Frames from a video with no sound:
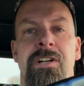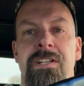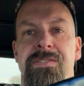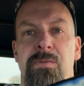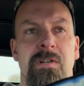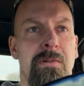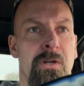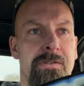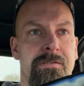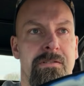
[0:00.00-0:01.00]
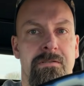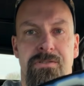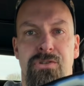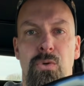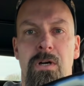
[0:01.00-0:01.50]
So we're about
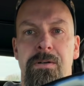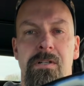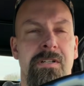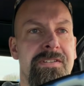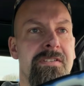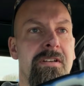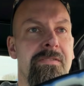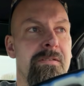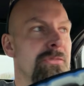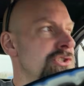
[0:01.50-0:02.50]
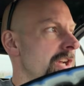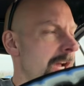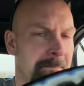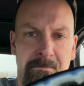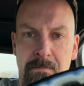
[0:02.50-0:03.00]
2 hours from the
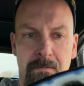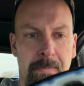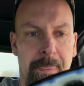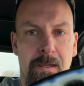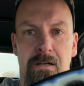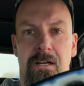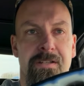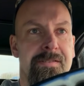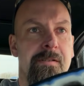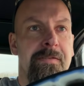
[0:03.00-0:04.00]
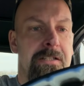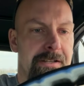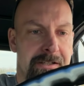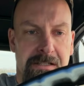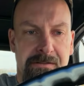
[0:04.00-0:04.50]
shop, and so far
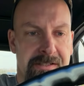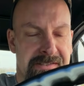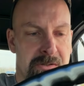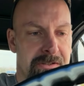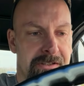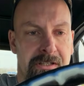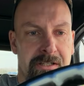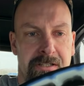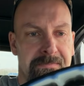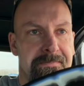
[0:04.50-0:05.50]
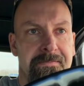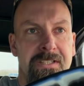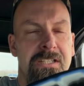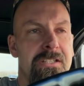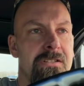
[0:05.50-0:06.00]
I think everything's going good.
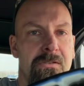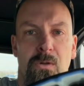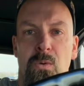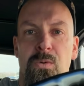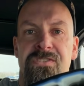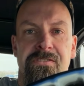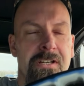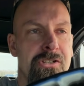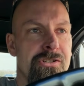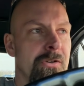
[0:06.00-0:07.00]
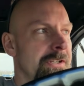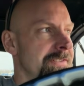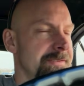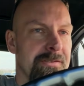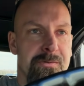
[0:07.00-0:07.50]
No strange
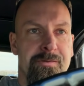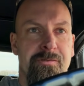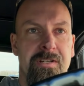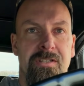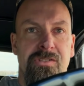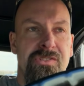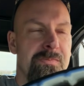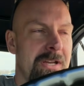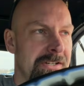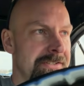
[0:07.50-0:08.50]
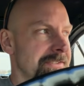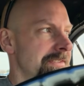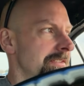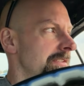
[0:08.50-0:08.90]
noises, no strange smells.